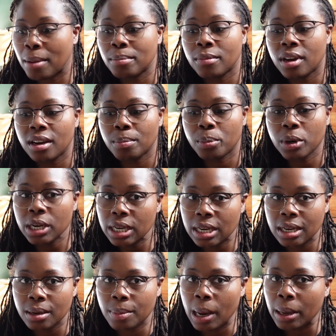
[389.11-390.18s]
I'm pretty
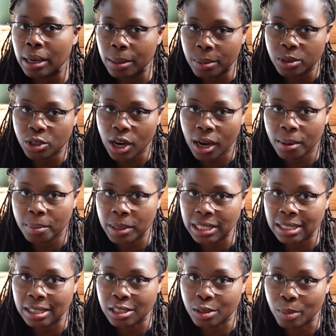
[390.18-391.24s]
good about keeping track of my
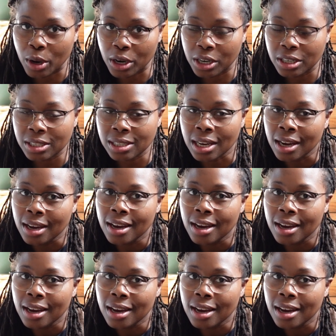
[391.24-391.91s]
stitch markers.